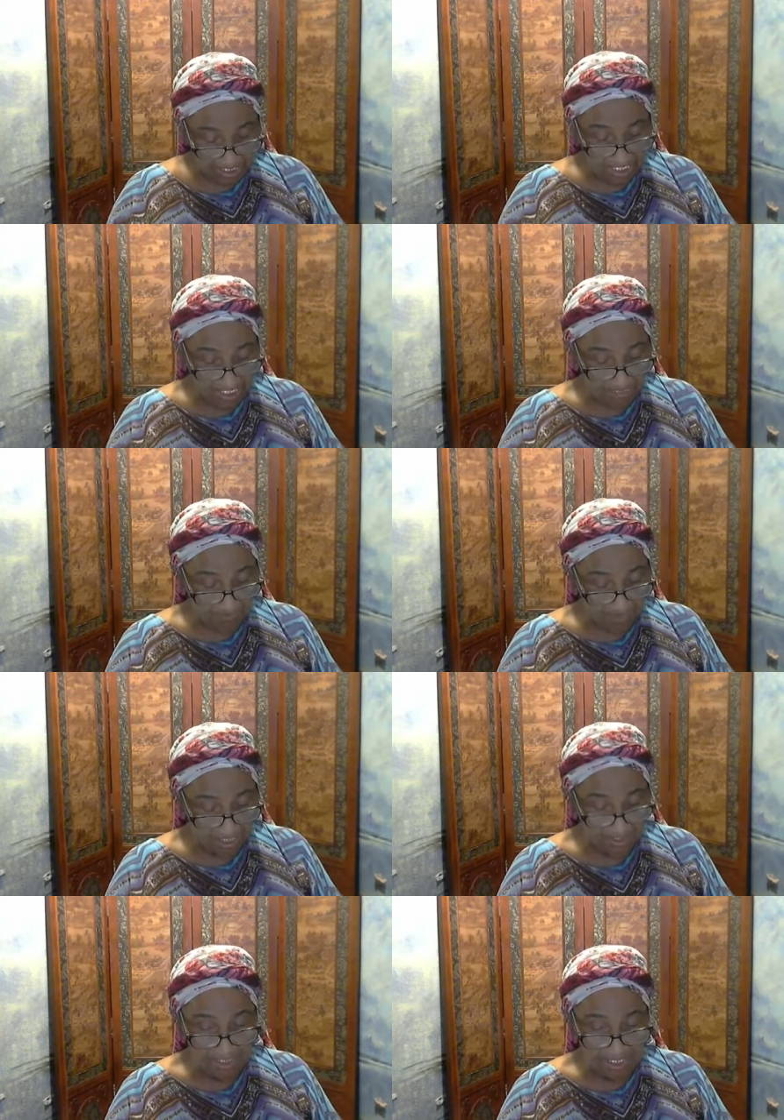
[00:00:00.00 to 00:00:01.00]
And
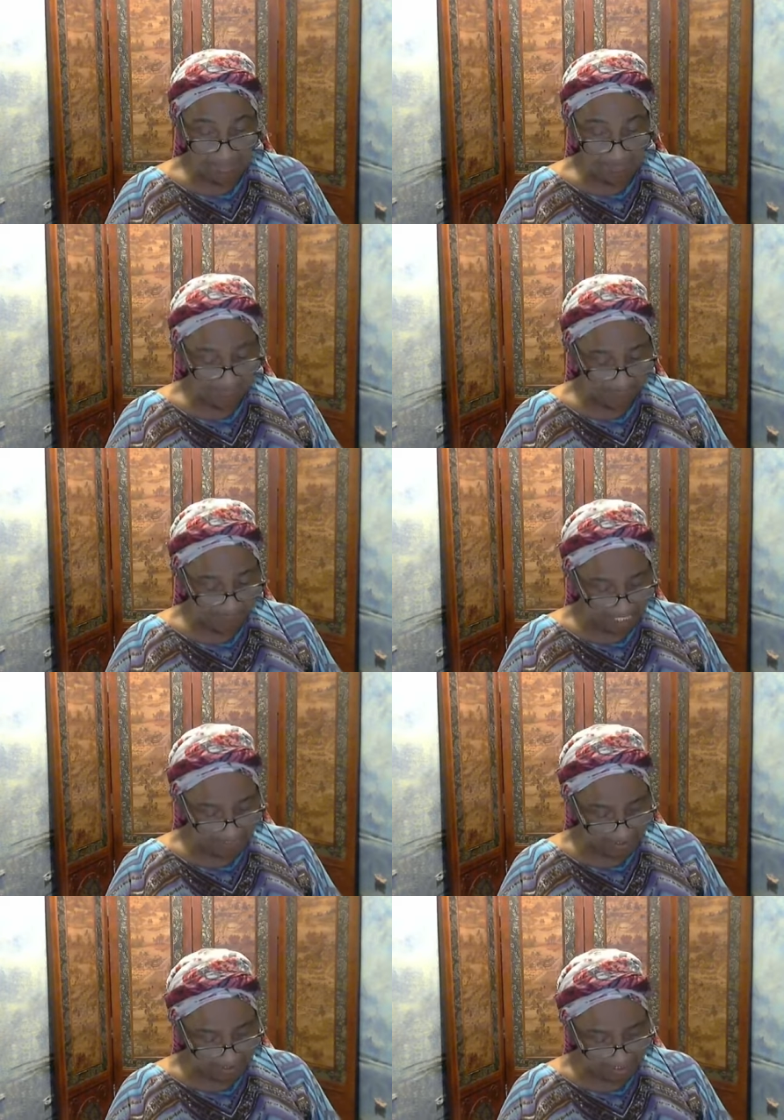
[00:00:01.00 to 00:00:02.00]
one of the
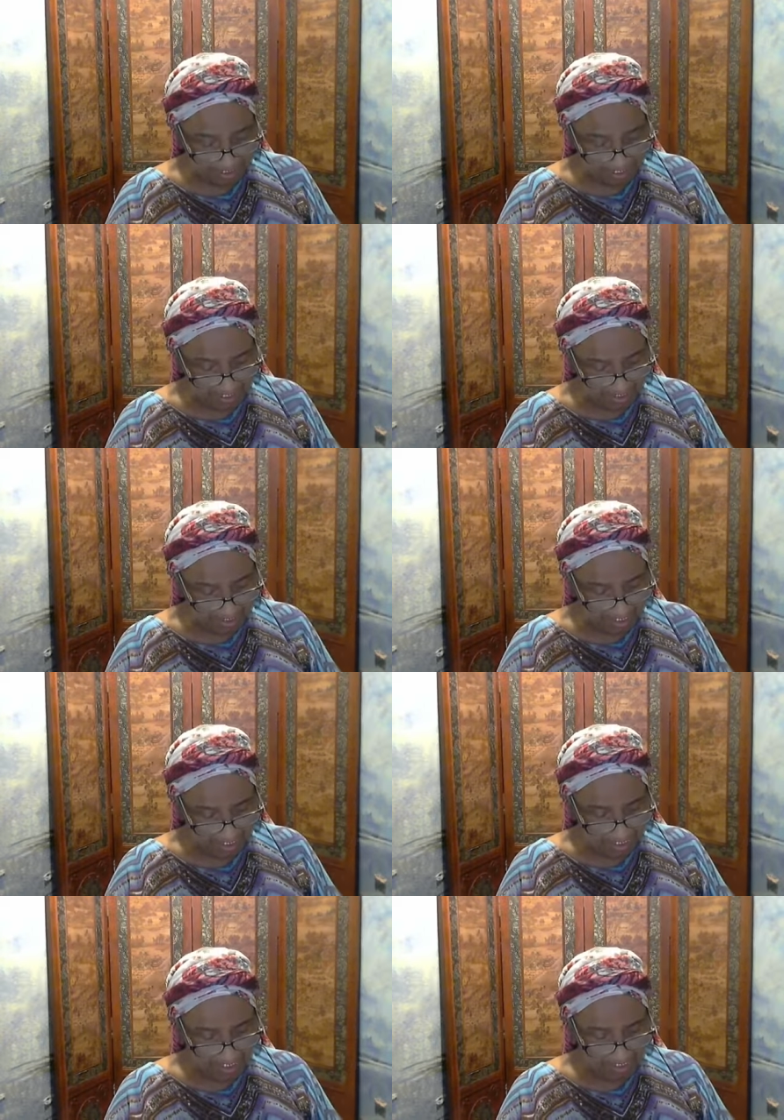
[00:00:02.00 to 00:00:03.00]
Pharisees
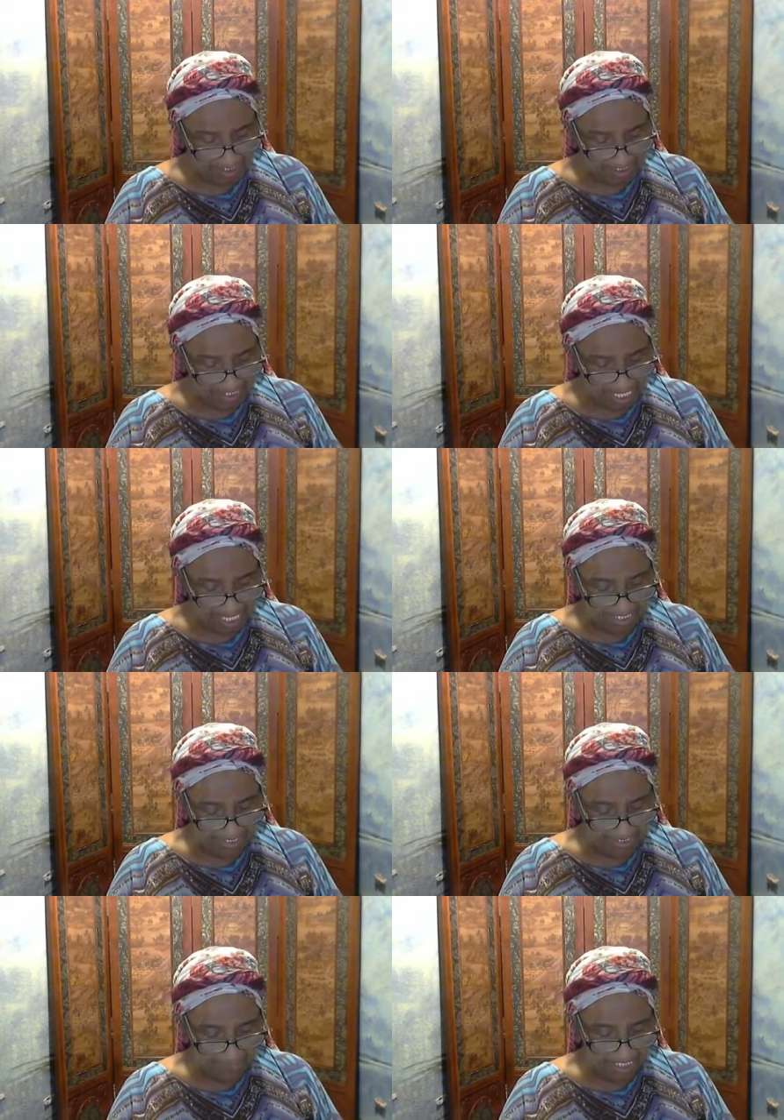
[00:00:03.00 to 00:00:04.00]
desired
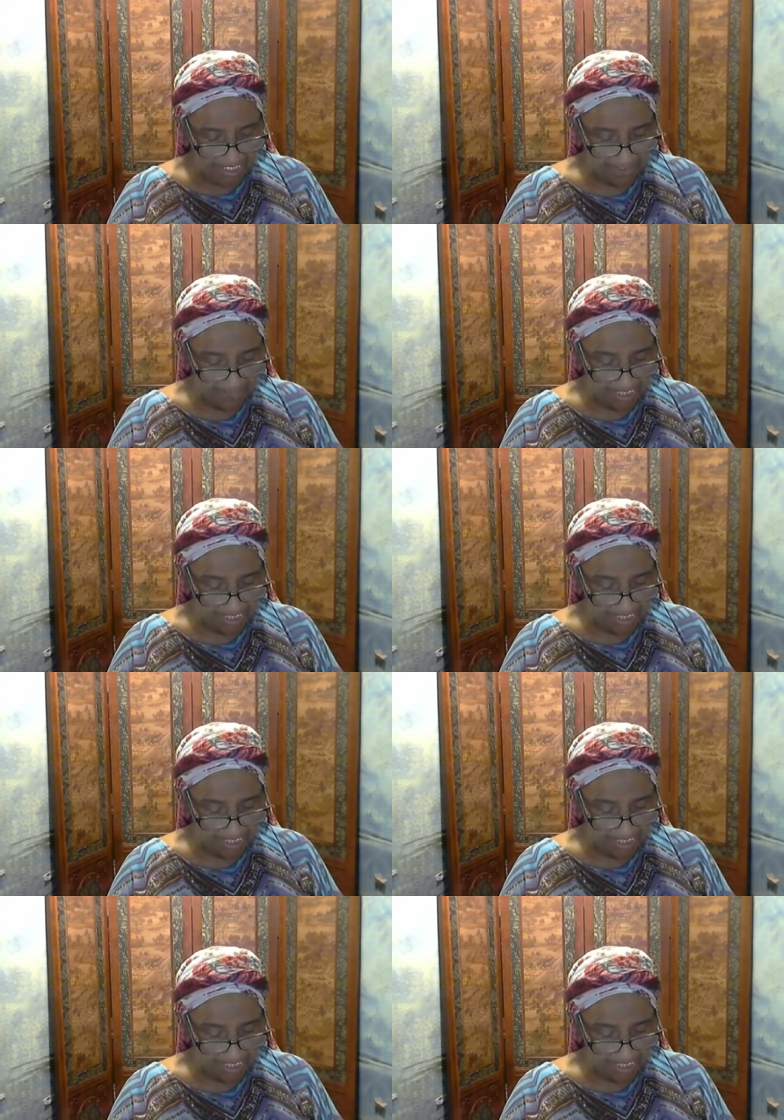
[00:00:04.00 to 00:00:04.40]
him that he would